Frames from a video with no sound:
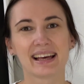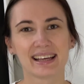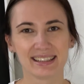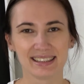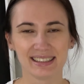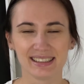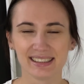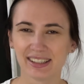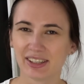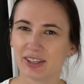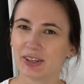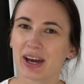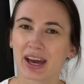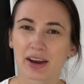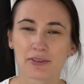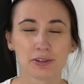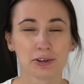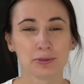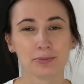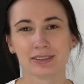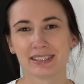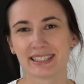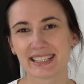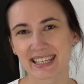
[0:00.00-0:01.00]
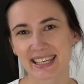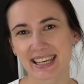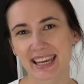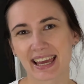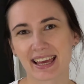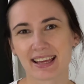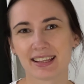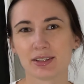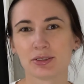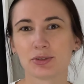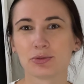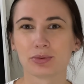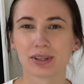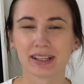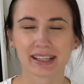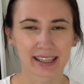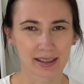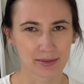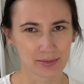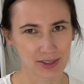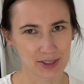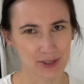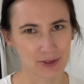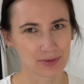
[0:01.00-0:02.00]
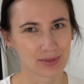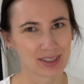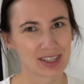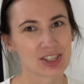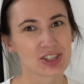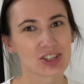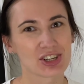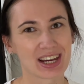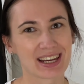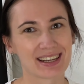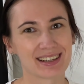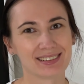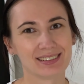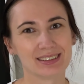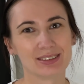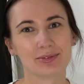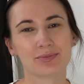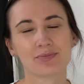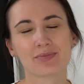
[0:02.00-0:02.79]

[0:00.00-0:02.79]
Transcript: Hello everybody and welcome to my channel.